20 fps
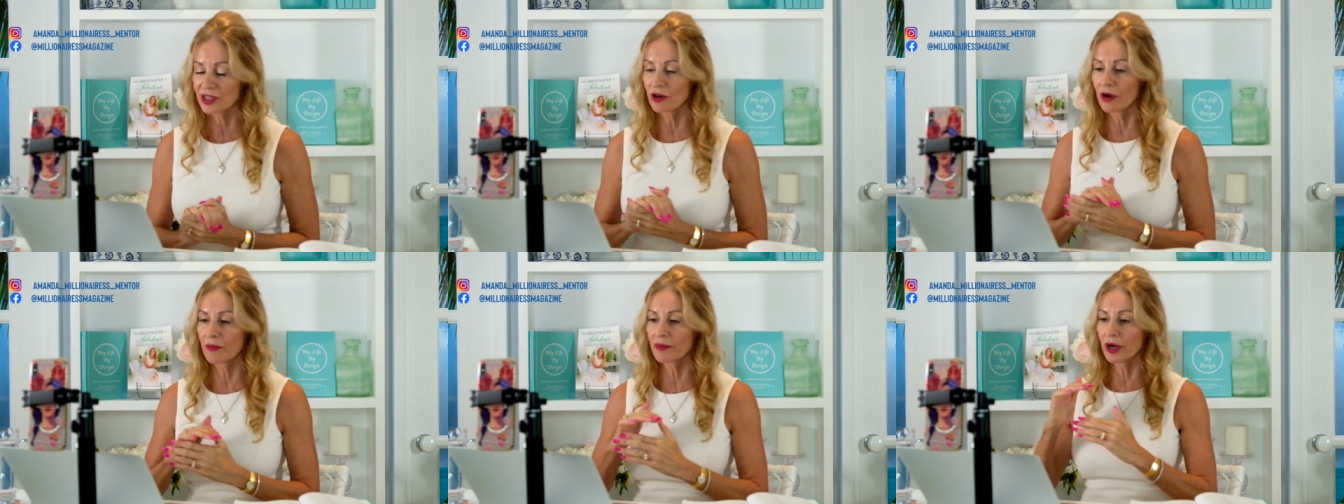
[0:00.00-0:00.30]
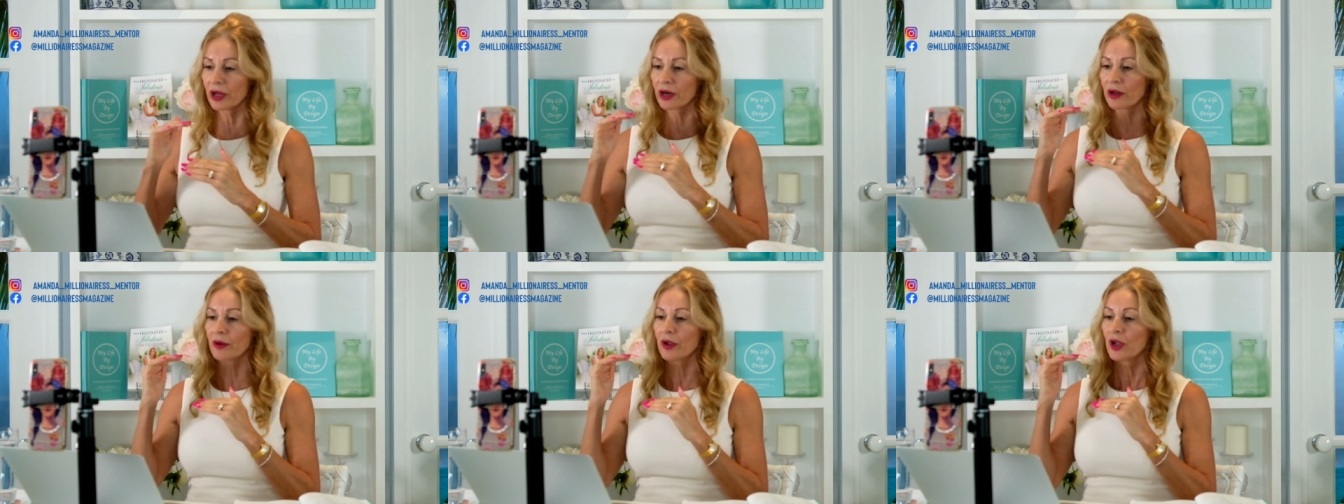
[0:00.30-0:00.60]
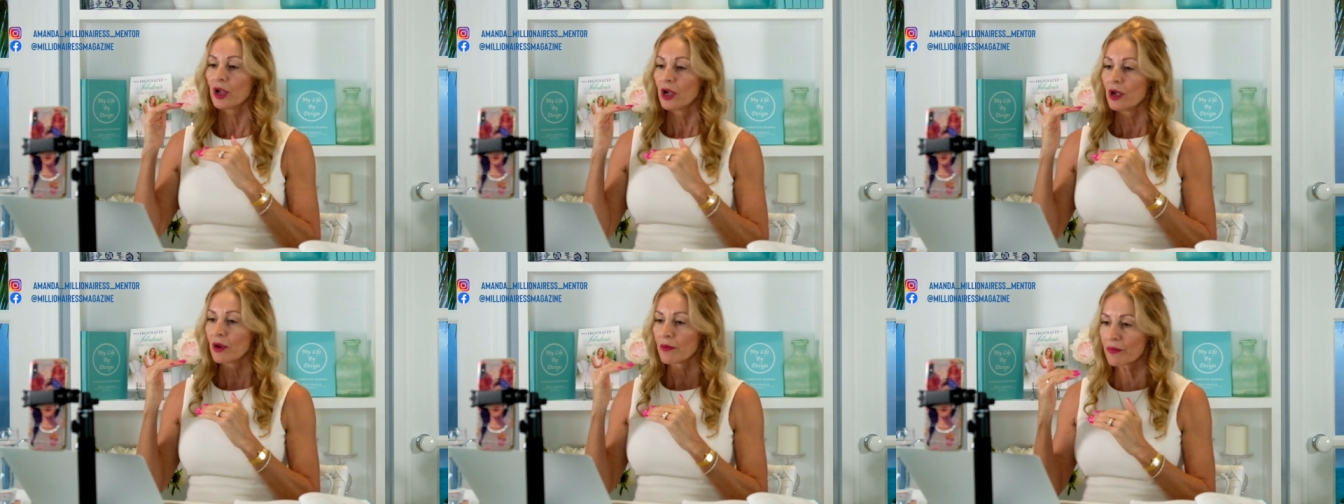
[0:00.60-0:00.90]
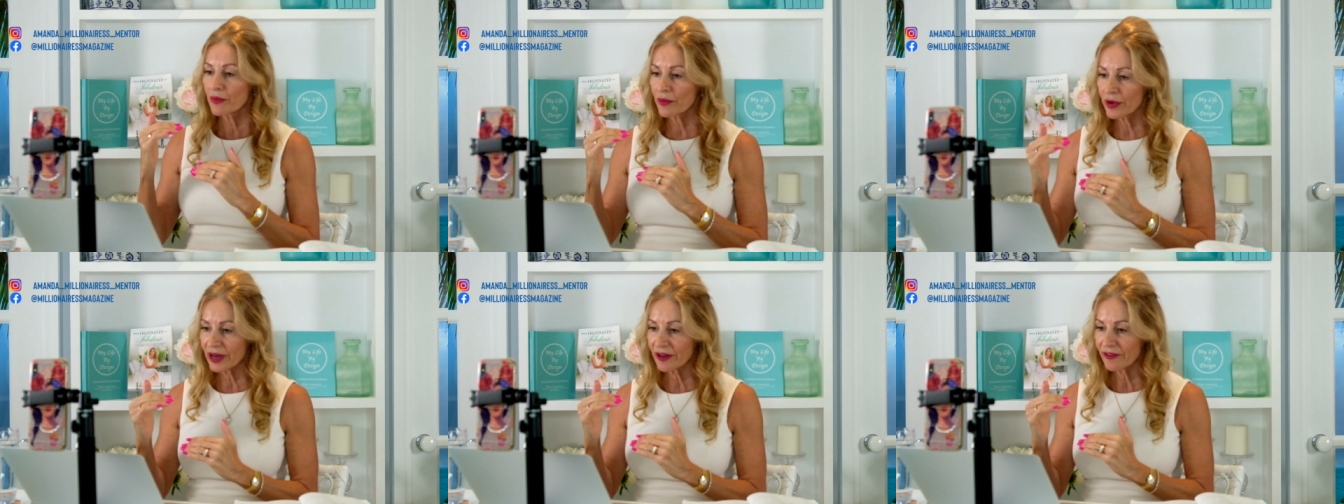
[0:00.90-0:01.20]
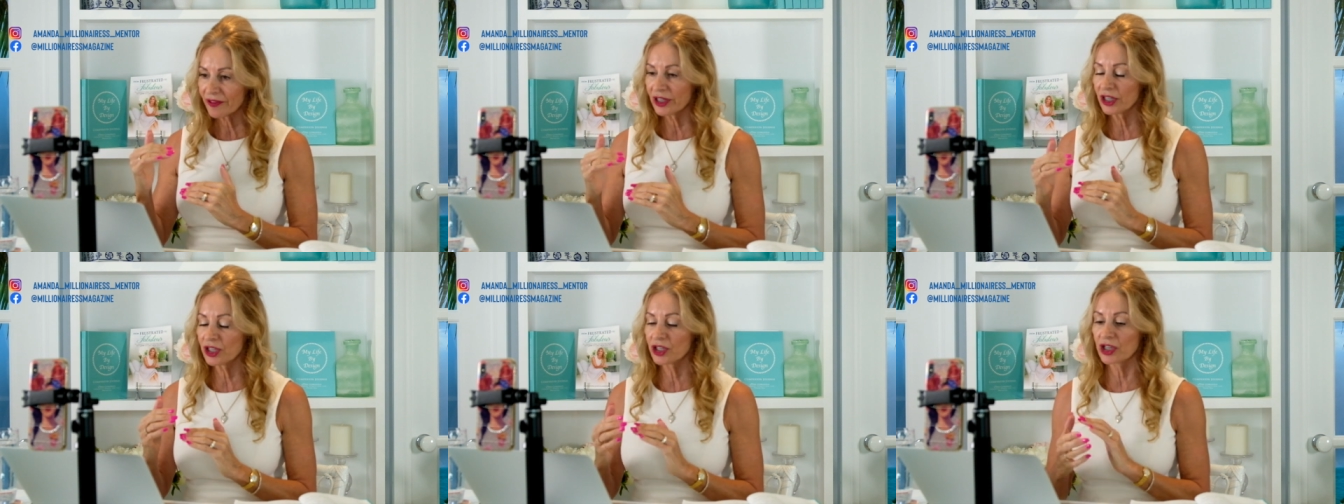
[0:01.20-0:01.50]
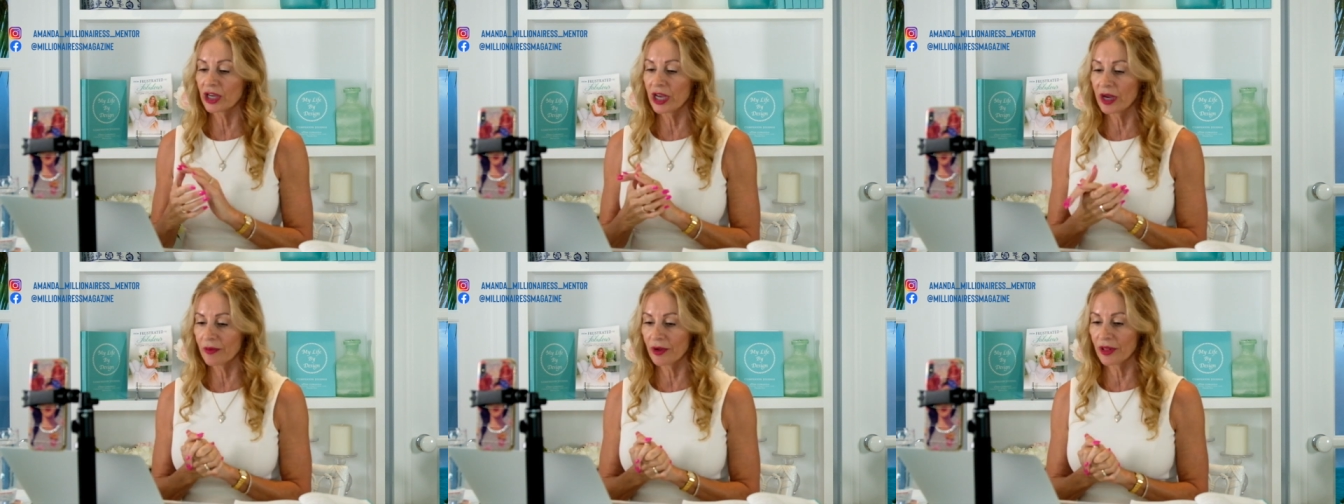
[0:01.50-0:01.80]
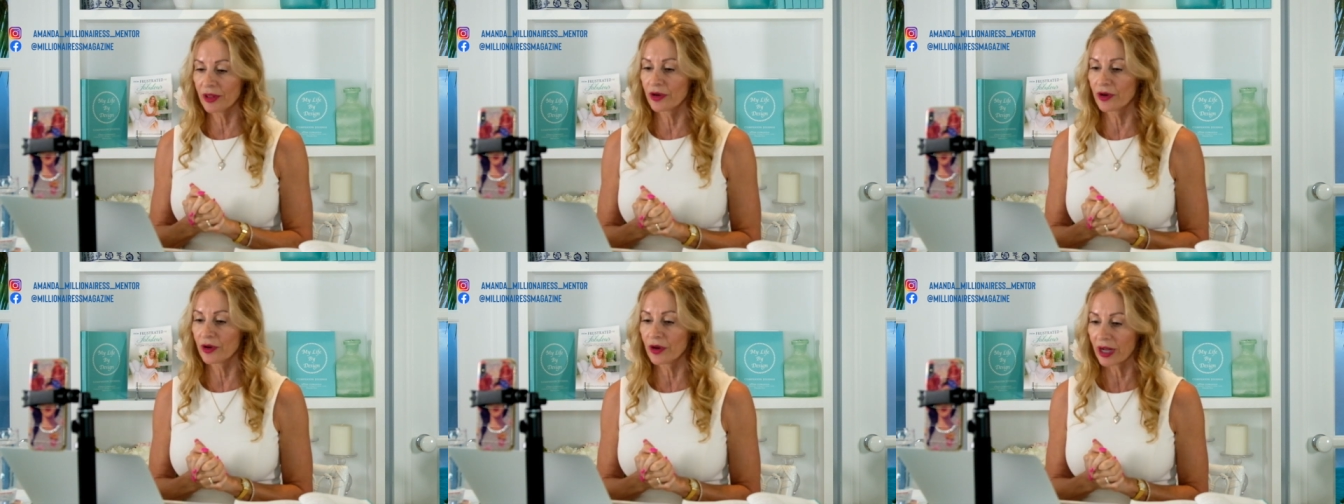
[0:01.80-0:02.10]
So I'm going to briefly share
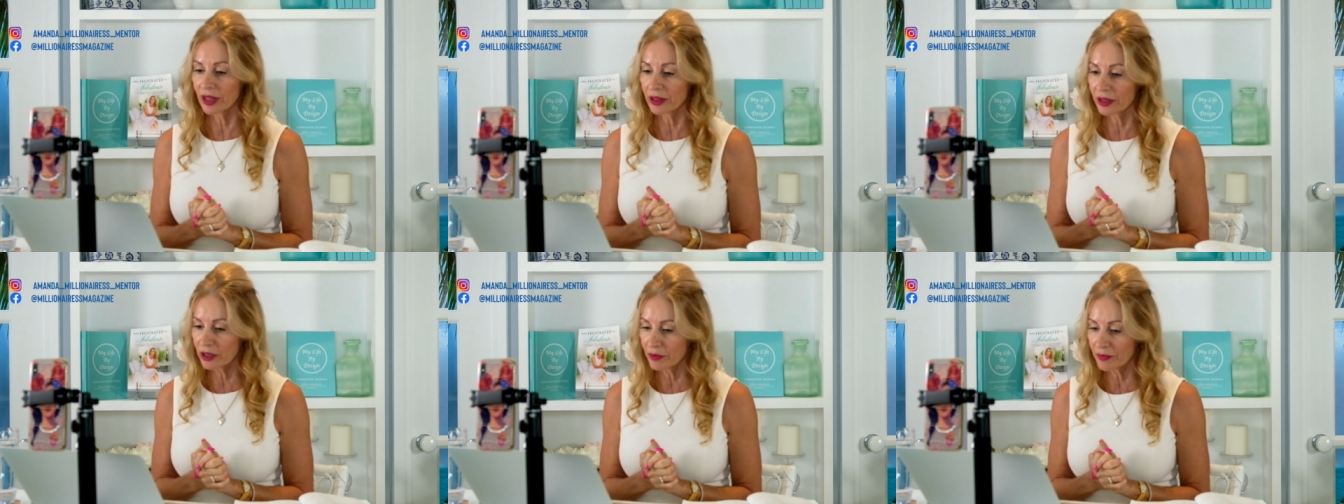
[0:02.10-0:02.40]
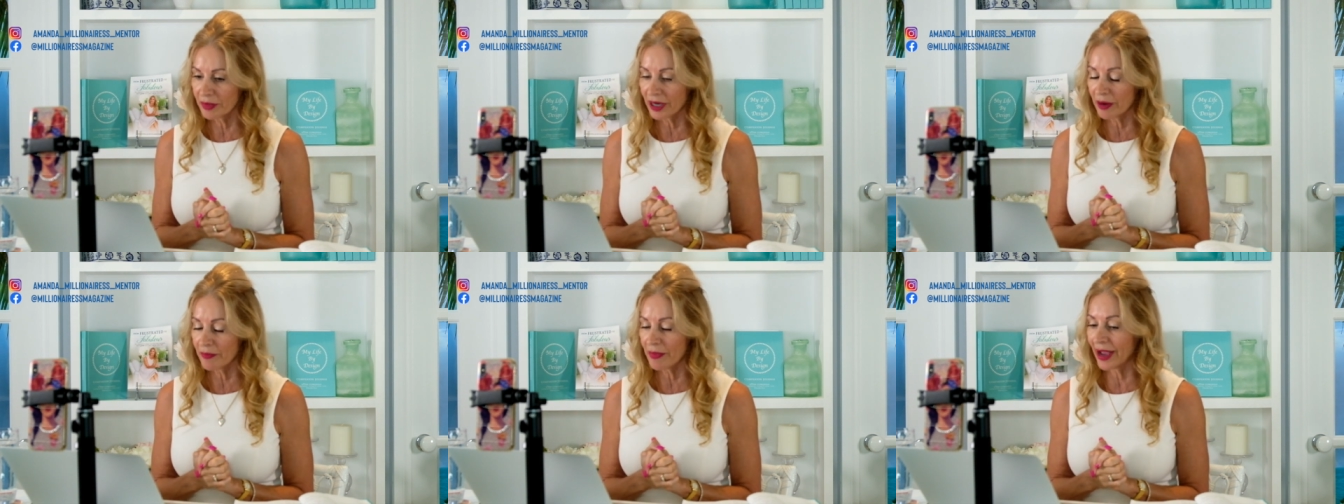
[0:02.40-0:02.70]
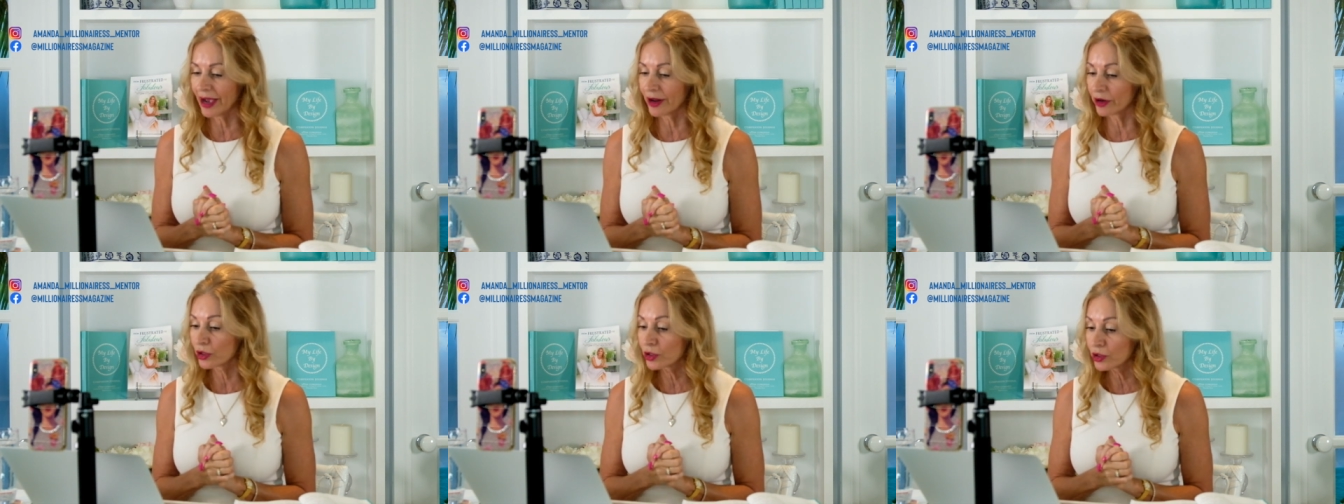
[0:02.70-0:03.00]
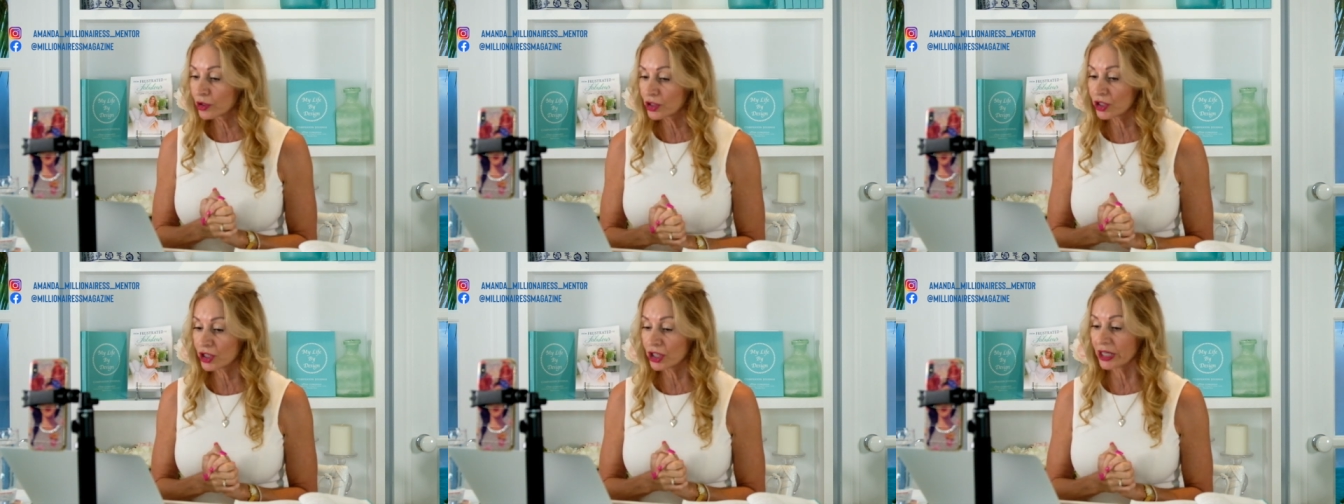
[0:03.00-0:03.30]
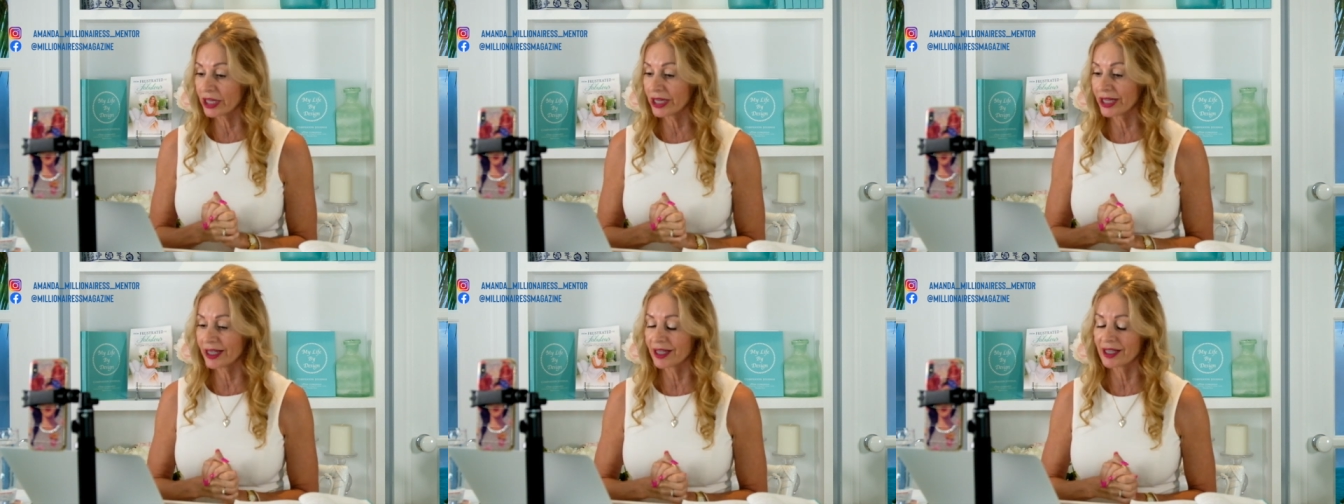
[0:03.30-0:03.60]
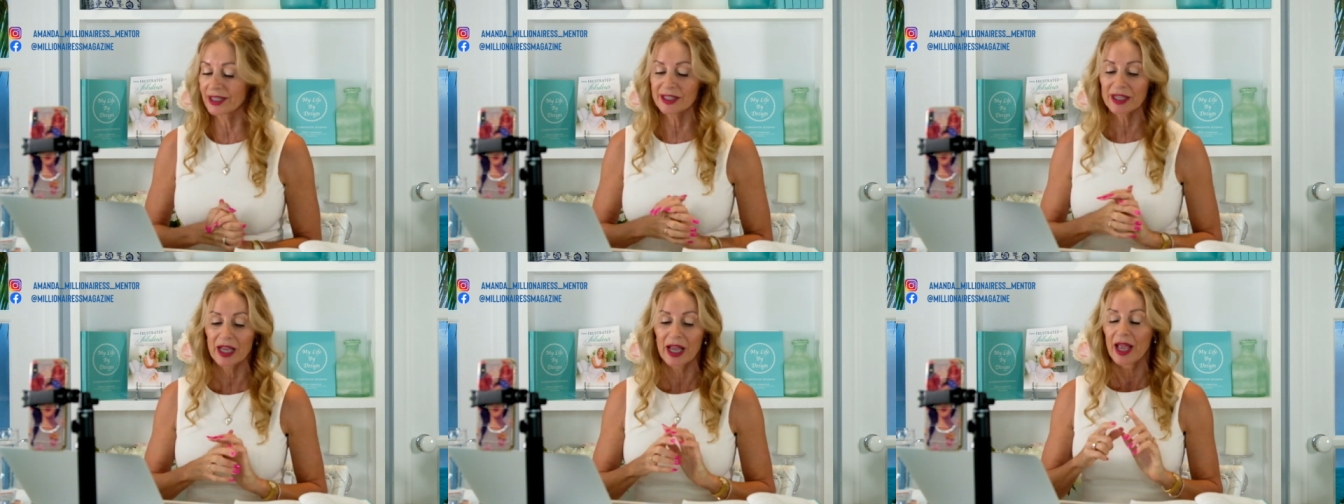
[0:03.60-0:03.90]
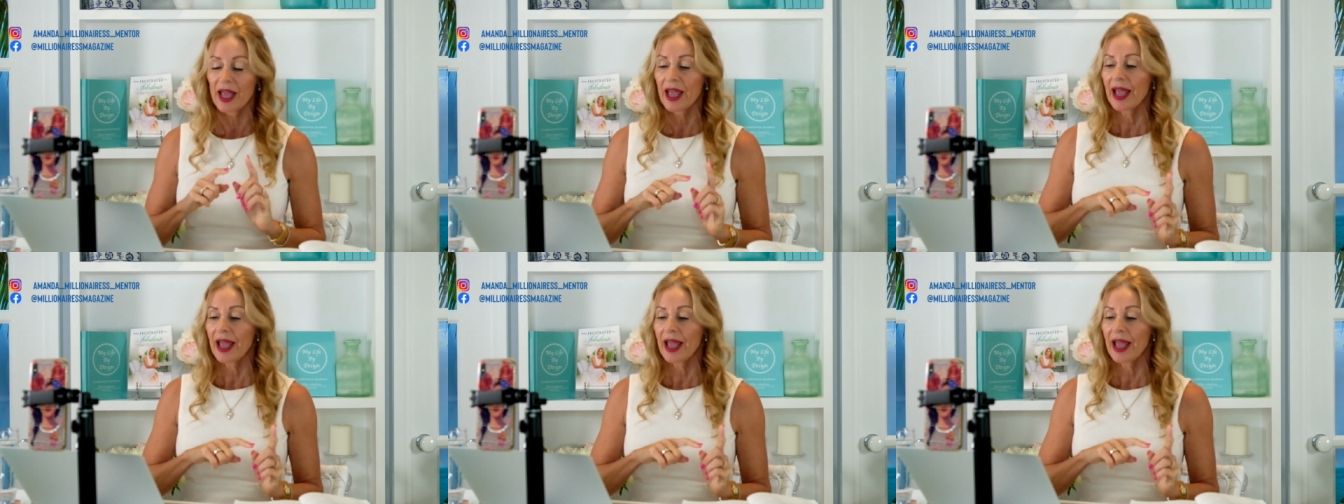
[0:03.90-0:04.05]
with you a little bit about who she is